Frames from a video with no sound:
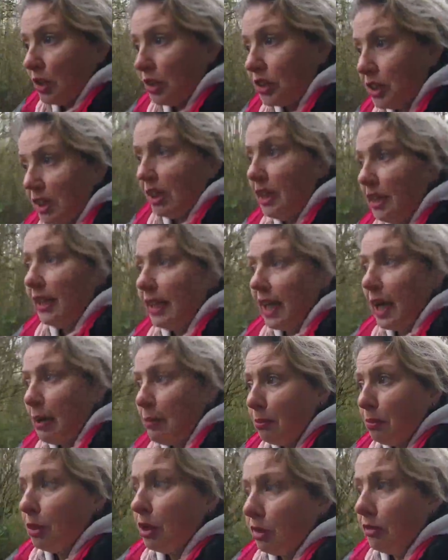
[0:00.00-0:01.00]
I'll turn the
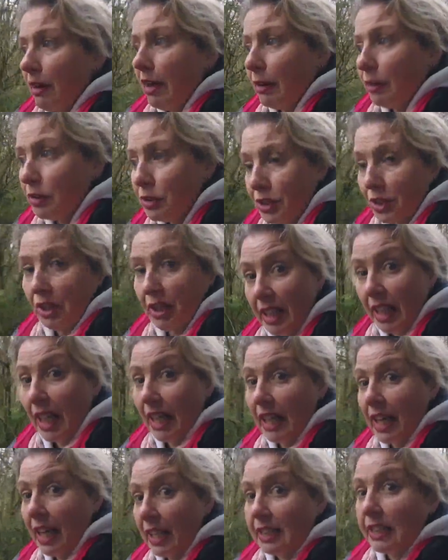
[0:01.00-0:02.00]
camera around so you get
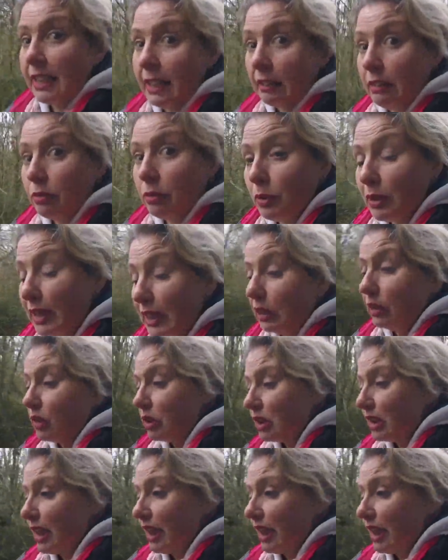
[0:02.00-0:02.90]
an idea of what it looks